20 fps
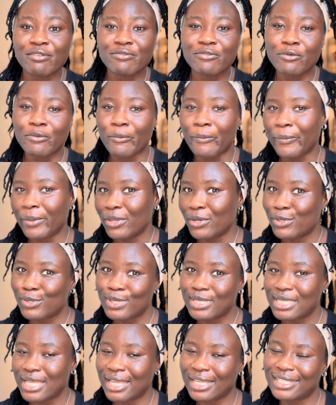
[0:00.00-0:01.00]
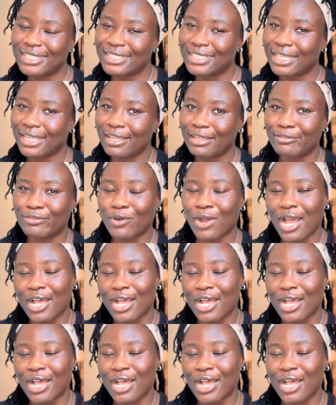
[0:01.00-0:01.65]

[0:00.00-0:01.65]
Funbi Okuseyinde